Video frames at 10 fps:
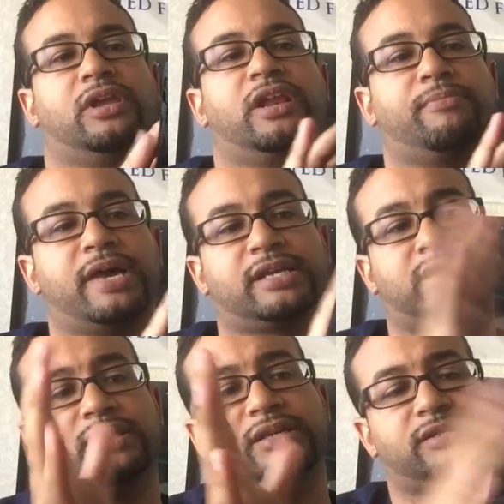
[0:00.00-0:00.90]
getting back
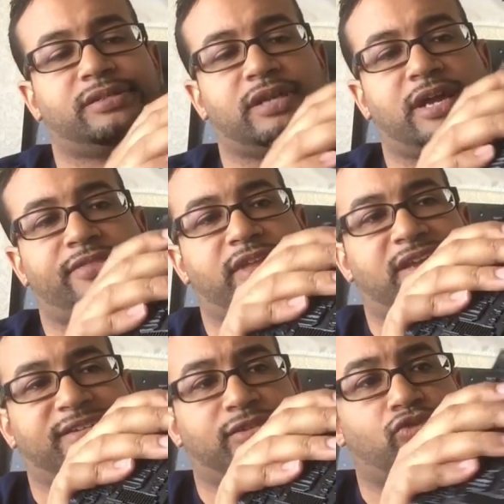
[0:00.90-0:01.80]
to this, I
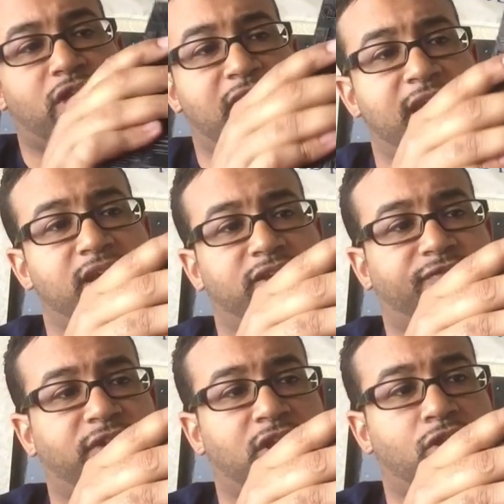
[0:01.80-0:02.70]
think it's okay, it's
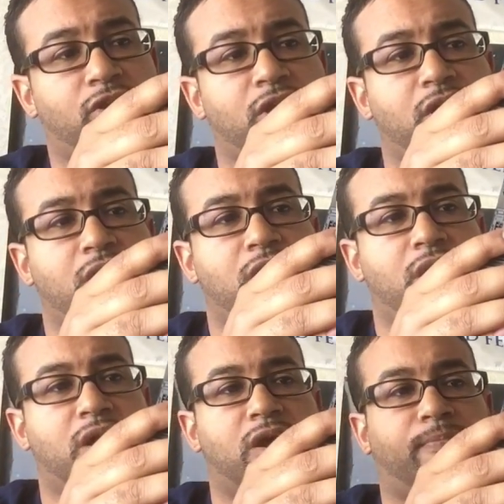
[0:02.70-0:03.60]
fair.
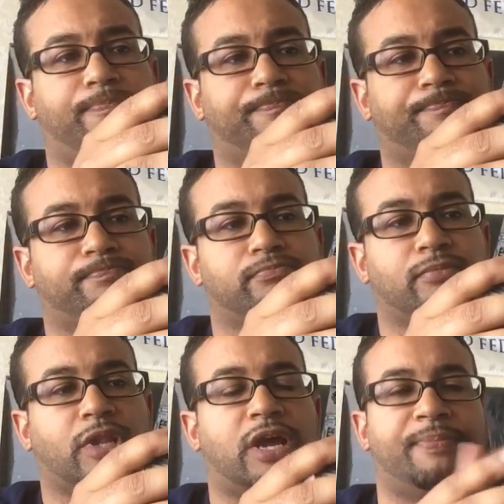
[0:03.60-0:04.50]

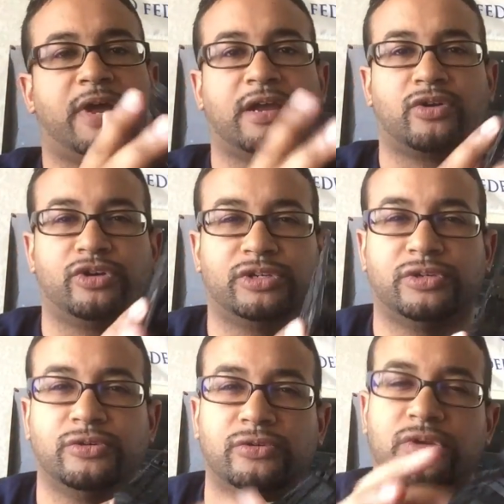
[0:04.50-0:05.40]
I'm not going
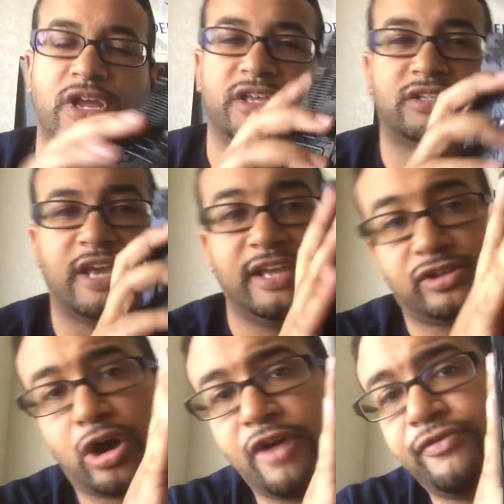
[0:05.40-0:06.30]
to say it's
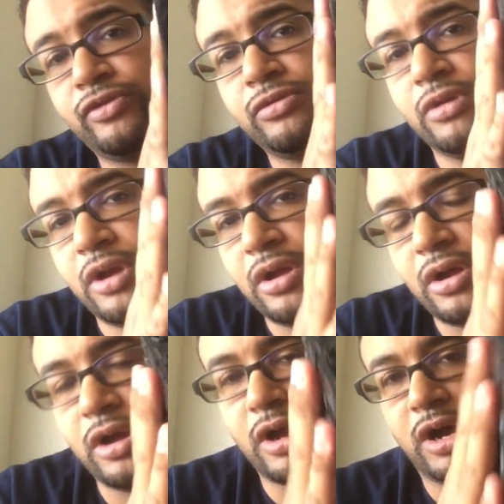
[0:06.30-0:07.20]
awful.
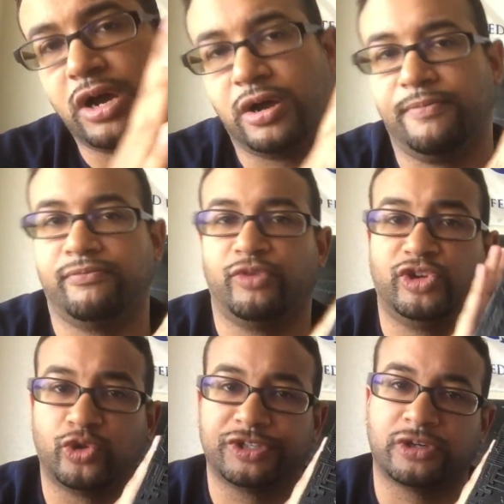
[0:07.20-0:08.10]

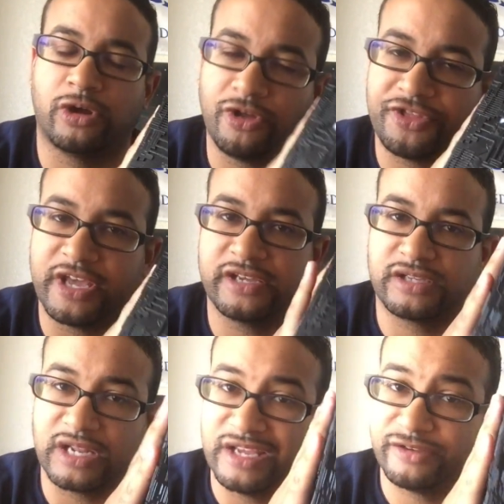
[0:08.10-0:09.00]
Rejoice in all things.
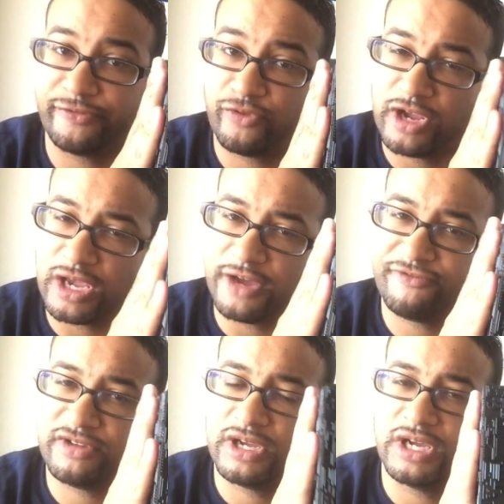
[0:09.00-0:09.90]
It is a free
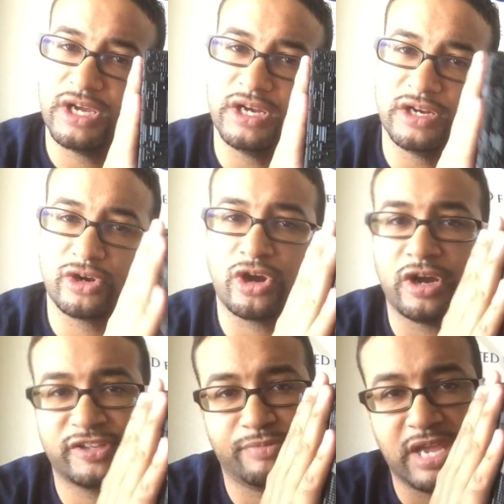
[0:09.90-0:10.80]
gift. It didn't
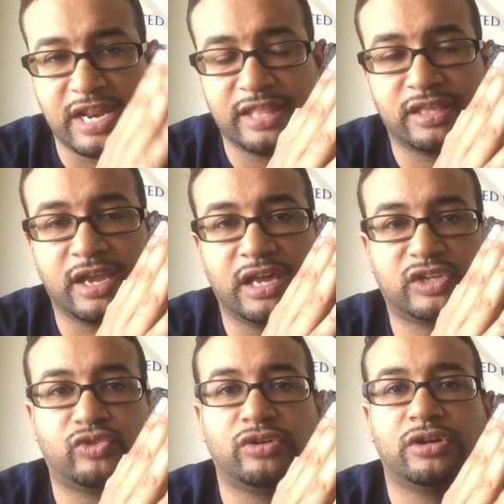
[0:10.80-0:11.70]
cost me anything
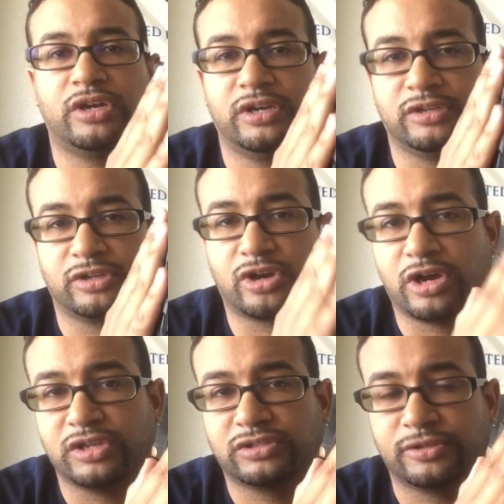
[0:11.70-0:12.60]
extra. It doesn't
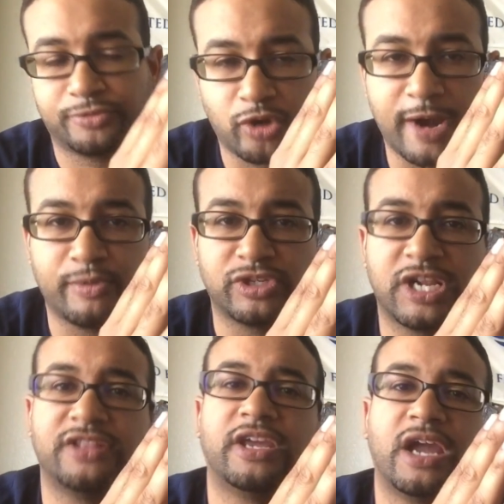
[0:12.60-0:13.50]
cost subscribers
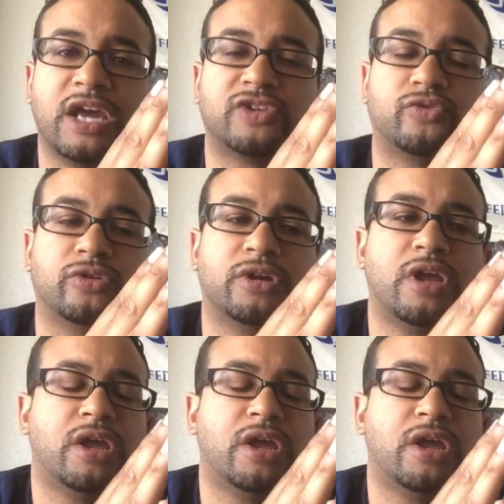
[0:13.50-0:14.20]
anything extra.